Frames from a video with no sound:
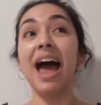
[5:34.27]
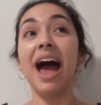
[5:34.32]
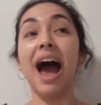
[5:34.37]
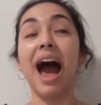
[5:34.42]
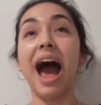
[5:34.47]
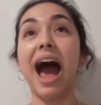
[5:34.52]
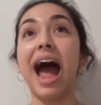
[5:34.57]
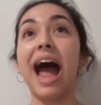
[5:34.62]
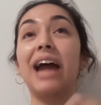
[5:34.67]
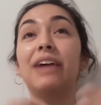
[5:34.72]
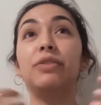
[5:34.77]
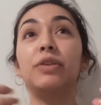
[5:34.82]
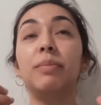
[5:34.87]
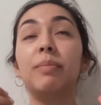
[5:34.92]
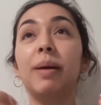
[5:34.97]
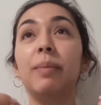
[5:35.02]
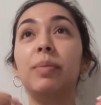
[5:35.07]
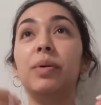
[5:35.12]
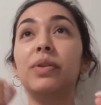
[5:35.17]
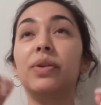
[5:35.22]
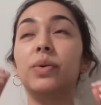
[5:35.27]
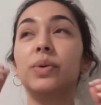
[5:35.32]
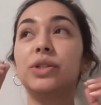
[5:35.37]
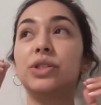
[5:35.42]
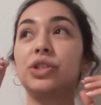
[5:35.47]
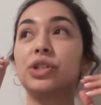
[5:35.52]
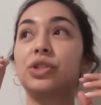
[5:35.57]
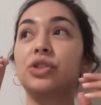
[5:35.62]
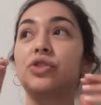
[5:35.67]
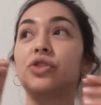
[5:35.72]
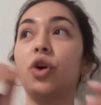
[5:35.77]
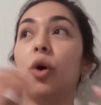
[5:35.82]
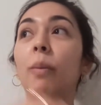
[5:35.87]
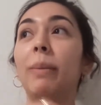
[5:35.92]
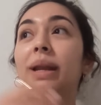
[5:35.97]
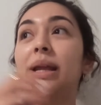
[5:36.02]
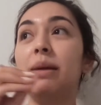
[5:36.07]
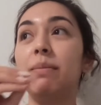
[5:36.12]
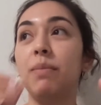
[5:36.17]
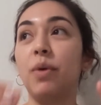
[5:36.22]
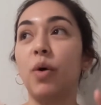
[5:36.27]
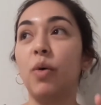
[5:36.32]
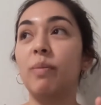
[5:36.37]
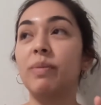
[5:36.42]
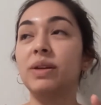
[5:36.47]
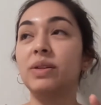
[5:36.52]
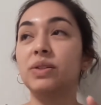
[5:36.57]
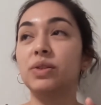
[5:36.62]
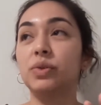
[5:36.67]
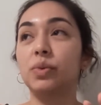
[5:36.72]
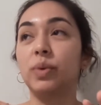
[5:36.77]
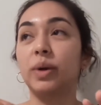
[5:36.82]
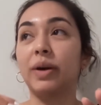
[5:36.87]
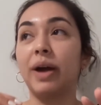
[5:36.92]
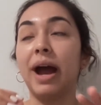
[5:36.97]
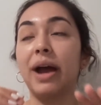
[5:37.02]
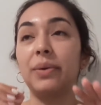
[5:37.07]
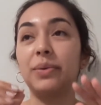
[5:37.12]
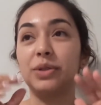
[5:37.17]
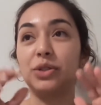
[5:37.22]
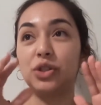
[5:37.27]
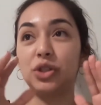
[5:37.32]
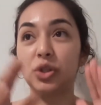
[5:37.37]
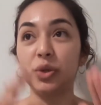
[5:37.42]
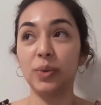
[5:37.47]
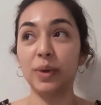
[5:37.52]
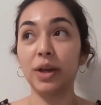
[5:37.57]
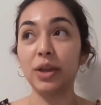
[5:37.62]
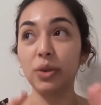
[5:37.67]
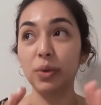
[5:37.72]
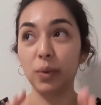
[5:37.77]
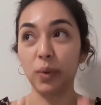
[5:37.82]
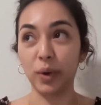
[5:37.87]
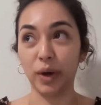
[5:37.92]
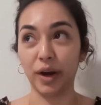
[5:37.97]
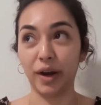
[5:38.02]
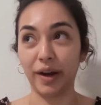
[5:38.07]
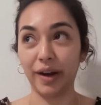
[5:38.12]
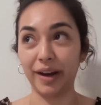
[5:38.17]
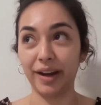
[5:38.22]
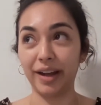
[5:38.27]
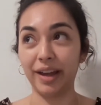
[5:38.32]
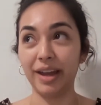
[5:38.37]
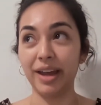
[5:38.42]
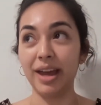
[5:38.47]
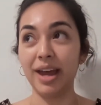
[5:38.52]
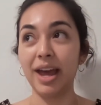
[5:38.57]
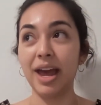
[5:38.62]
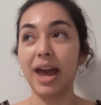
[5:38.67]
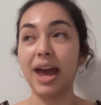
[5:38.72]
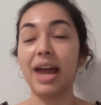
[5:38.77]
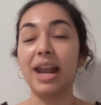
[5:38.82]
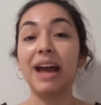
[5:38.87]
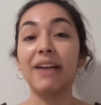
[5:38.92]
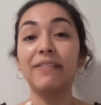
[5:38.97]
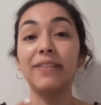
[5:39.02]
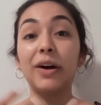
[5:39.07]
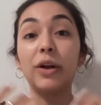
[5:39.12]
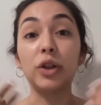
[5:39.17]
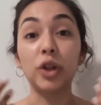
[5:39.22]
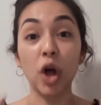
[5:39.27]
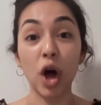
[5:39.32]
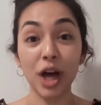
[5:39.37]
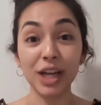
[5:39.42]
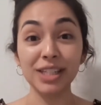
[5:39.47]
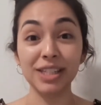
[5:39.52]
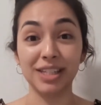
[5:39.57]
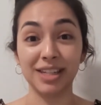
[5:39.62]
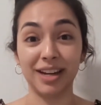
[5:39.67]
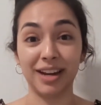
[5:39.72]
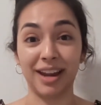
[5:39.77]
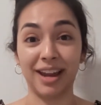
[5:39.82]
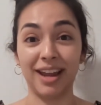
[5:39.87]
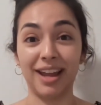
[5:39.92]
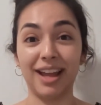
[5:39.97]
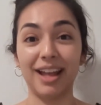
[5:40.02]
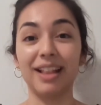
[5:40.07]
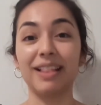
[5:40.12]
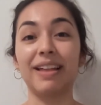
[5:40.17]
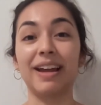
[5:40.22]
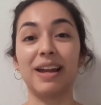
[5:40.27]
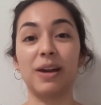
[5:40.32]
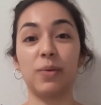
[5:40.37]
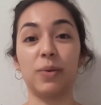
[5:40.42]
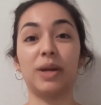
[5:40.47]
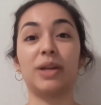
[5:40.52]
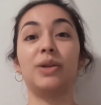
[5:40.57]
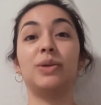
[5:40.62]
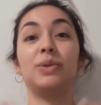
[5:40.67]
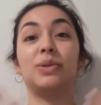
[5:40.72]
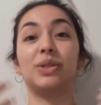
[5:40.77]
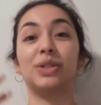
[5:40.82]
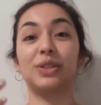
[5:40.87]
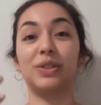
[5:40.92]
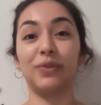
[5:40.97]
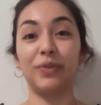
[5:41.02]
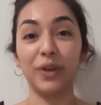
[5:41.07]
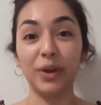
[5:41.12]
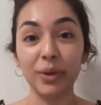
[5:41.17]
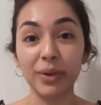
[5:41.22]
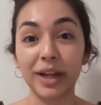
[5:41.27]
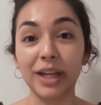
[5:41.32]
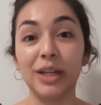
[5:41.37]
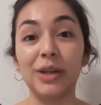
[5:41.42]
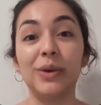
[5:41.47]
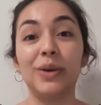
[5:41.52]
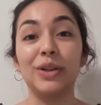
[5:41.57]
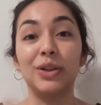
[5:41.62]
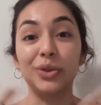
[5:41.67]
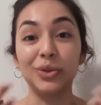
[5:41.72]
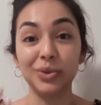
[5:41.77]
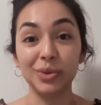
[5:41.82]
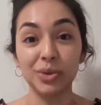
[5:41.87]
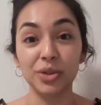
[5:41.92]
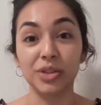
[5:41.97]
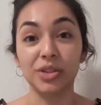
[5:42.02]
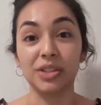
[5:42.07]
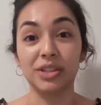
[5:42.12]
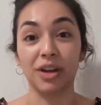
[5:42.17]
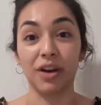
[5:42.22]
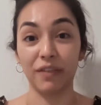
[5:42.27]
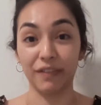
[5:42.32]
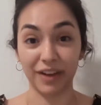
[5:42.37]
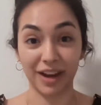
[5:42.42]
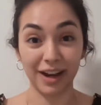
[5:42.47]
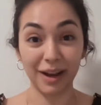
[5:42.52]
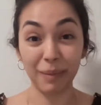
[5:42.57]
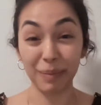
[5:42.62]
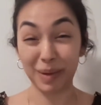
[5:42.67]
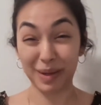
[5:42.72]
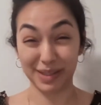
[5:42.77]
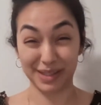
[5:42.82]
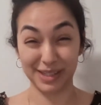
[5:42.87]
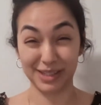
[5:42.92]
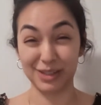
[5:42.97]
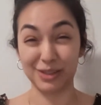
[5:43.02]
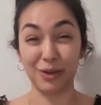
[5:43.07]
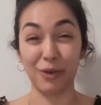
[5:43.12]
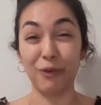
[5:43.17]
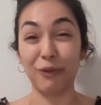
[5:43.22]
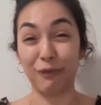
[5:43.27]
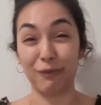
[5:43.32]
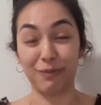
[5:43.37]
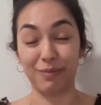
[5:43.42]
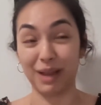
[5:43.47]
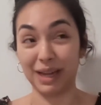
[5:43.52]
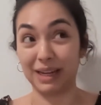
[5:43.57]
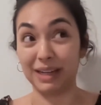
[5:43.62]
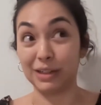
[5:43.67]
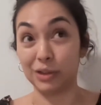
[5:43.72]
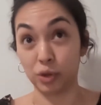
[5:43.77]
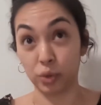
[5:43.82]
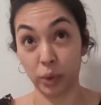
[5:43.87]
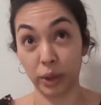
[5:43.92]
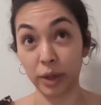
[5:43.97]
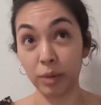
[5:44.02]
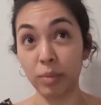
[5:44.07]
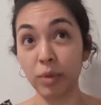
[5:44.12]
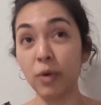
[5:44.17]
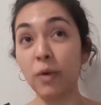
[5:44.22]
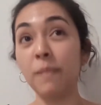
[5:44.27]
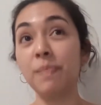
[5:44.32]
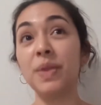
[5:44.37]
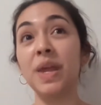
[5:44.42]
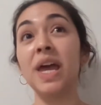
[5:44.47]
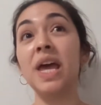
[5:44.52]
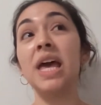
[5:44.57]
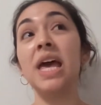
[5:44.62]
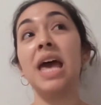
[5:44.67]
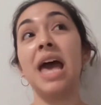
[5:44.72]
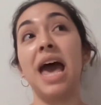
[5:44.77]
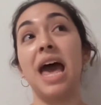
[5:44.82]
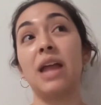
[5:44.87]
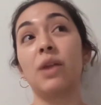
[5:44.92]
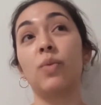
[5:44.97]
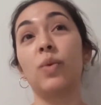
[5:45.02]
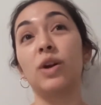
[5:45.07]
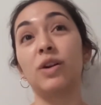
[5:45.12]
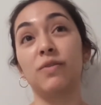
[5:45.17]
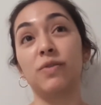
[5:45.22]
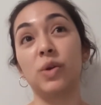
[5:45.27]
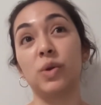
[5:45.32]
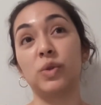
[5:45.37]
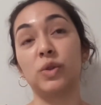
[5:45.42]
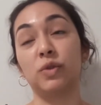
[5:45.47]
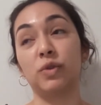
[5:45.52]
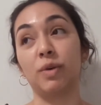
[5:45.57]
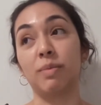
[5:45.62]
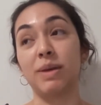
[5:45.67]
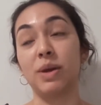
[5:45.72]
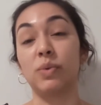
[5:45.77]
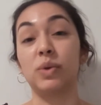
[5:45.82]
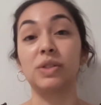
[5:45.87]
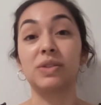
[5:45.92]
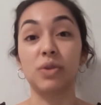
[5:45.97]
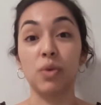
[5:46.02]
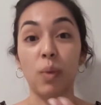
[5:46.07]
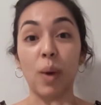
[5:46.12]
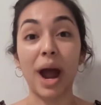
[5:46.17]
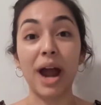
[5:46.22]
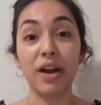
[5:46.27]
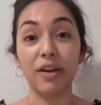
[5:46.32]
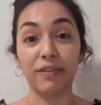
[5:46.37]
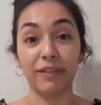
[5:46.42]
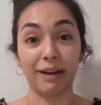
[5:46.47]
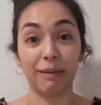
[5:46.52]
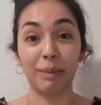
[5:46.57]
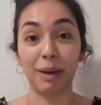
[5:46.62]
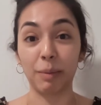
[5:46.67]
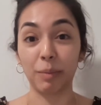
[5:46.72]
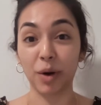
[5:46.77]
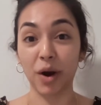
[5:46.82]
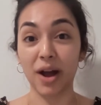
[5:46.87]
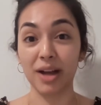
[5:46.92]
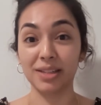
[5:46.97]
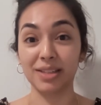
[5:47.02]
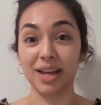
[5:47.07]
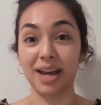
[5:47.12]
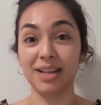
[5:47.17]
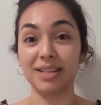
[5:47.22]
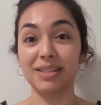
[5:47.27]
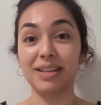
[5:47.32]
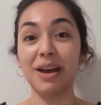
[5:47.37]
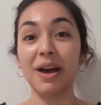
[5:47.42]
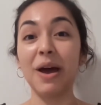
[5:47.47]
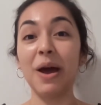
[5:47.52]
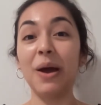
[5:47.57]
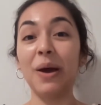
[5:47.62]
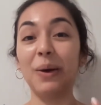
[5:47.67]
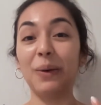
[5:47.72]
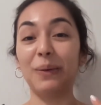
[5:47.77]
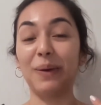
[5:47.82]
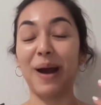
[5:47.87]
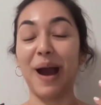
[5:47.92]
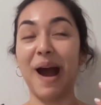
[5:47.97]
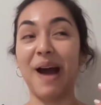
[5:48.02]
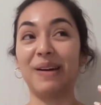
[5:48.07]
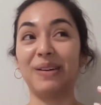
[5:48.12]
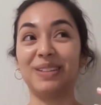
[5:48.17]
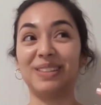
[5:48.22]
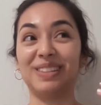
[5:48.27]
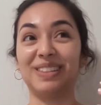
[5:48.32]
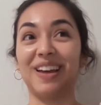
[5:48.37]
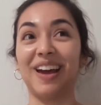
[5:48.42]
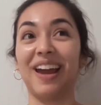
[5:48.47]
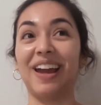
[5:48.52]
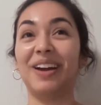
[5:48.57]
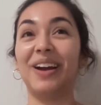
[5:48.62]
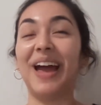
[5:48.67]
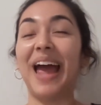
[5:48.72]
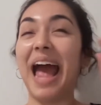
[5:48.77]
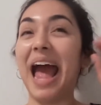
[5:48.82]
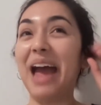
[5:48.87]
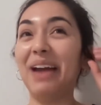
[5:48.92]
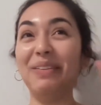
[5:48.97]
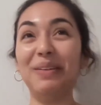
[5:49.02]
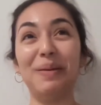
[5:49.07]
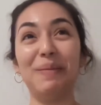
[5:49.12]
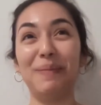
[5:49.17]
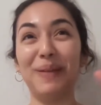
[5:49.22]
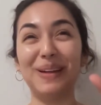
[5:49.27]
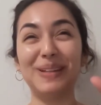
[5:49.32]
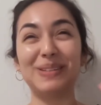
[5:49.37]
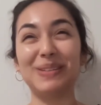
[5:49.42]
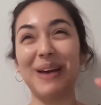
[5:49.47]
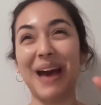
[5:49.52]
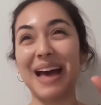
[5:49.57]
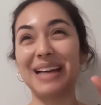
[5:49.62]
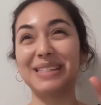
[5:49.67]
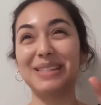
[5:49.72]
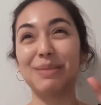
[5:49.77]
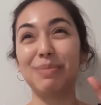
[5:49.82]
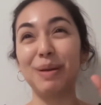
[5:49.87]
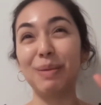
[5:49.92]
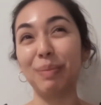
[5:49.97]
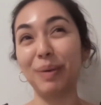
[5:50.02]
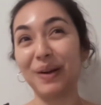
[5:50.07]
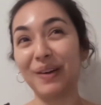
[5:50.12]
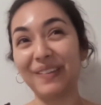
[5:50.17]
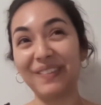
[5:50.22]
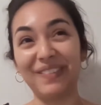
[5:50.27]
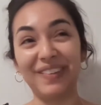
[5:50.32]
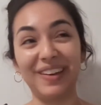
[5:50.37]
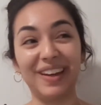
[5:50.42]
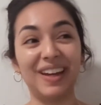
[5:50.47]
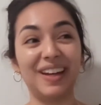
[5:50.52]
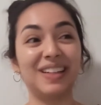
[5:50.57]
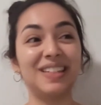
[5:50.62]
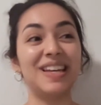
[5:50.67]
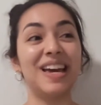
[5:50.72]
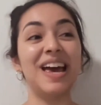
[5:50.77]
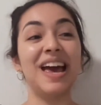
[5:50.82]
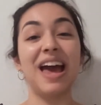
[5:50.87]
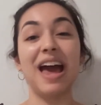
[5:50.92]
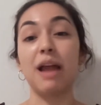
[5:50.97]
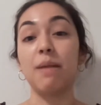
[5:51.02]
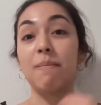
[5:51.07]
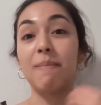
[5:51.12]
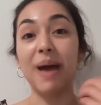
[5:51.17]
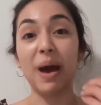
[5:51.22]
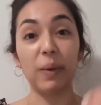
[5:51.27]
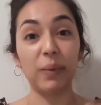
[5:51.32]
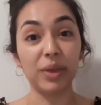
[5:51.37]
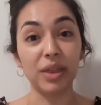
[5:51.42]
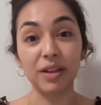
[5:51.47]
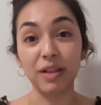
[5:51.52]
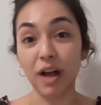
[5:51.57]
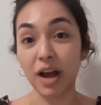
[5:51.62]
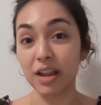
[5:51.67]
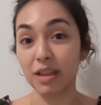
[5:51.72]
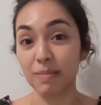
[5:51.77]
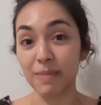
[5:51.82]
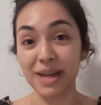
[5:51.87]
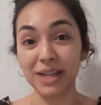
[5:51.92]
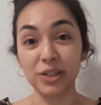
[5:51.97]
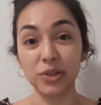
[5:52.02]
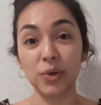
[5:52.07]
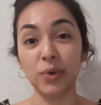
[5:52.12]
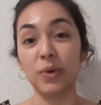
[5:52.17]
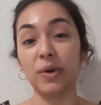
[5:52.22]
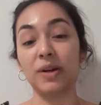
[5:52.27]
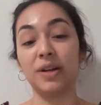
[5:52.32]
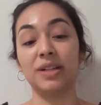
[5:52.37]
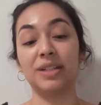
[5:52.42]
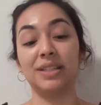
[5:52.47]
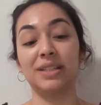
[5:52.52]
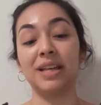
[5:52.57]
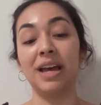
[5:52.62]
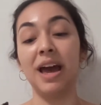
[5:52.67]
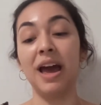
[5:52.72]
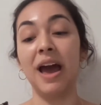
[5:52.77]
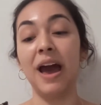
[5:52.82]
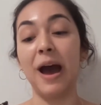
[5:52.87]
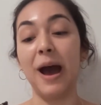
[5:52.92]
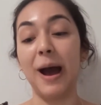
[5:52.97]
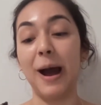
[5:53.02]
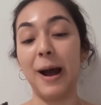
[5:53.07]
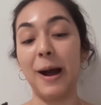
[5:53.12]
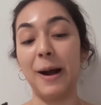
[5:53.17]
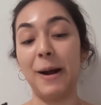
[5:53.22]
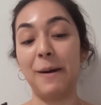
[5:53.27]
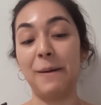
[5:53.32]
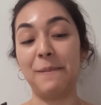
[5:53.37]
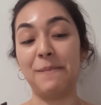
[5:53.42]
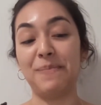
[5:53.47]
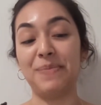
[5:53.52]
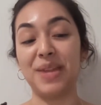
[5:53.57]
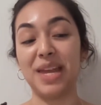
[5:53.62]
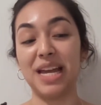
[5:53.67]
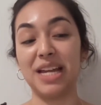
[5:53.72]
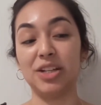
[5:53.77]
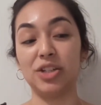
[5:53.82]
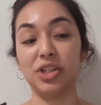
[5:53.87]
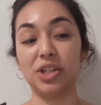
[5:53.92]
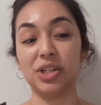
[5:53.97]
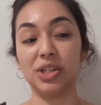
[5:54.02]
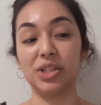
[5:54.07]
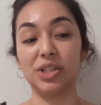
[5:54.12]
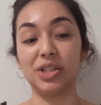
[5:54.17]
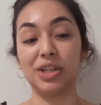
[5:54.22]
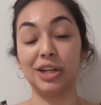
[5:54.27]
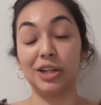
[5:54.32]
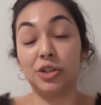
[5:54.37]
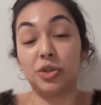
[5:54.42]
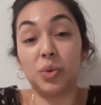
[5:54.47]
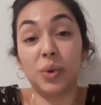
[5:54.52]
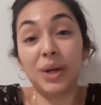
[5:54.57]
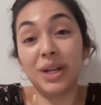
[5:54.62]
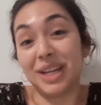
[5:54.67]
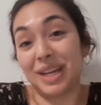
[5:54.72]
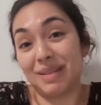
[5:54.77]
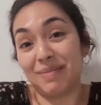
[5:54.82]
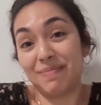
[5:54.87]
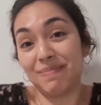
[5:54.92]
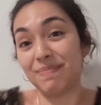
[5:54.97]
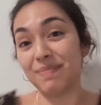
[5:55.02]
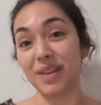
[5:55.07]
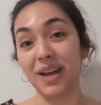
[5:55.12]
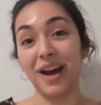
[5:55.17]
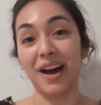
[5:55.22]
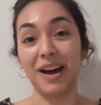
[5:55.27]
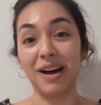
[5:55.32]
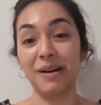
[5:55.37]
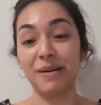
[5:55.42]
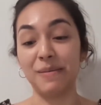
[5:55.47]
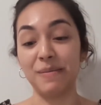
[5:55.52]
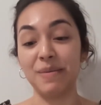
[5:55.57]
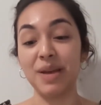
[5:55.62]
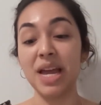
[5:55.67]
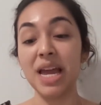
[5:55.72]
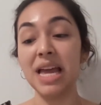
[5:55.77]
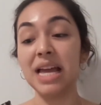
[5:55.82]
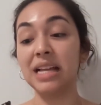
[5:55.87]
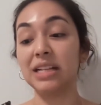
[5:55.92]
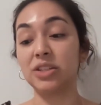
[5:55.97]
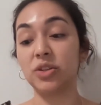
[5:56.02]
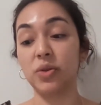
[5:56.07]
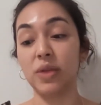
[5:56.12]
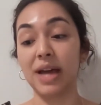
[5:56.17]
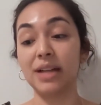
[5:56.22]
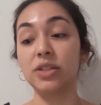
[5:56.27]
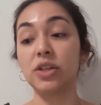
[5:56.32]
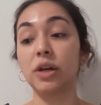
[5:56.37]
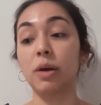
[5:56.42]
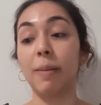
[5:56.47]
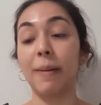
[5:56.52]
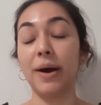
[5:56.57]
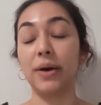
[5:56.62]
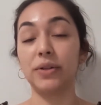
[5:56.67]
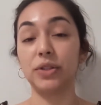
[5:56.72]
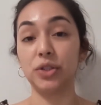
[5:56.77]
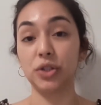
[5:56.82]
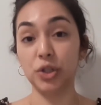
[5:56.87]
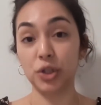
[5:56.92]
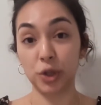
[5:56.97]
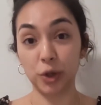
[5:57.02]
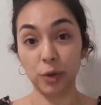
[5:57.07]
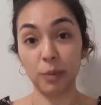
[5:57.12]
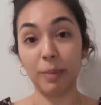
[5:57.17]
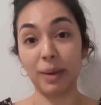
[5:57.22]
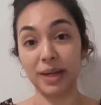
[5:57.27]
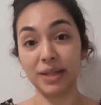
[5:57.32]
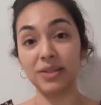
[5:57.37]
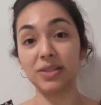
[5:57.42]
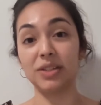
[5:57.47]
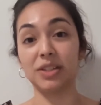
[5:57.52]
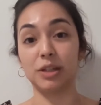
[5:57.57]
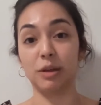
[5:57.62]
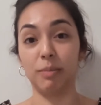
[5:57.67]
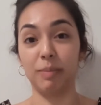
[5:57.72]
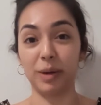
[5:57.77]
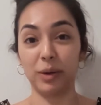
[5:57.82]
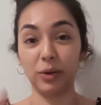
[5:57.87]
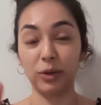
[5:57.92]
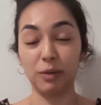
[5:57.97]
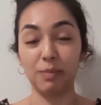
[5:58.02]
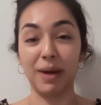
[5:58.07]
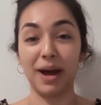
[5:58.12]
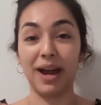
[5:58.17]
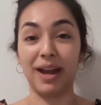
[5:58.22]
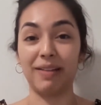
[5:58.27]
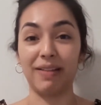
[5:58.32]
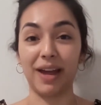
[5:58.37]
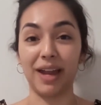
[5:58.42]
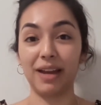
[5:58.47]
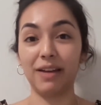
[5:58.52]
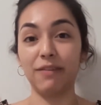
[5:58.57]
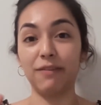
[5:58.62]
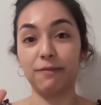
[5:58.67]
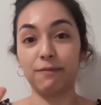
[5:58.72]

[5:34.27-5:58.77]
I remember there was just so many moments where I was doing the work and I felt lost in it, like where you just feel like you can lose yourself in it because it's so like enjoyable. And one of those for me was the wireframing process, where I was like, every pixel has to be perfect, and met with a lot of mentors, and just enjoyed it. And so that took about 2 months to build my like,